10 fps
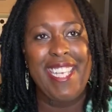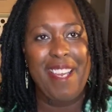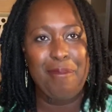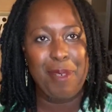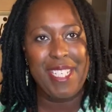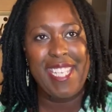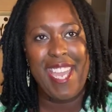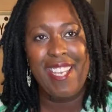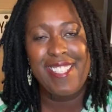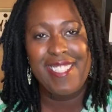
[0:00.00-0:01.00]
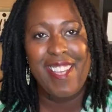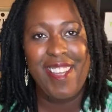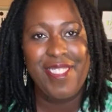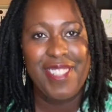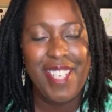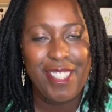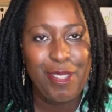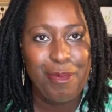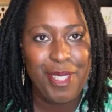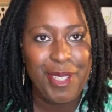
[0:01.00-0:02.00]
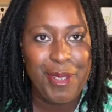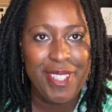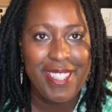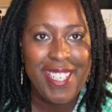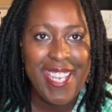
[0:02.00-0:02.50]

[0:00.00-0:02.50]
I'm Callis, author and entrepreneur,